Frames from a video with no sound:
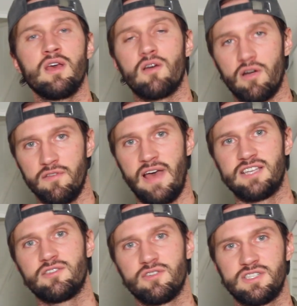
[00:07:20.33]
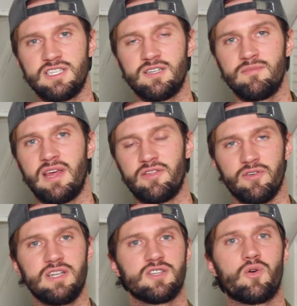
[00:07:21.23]
cardiovascular system, that
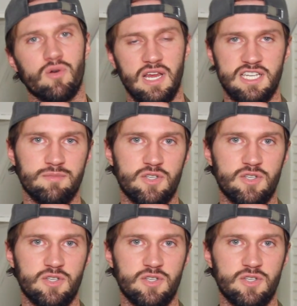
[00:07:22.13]
there is a correlation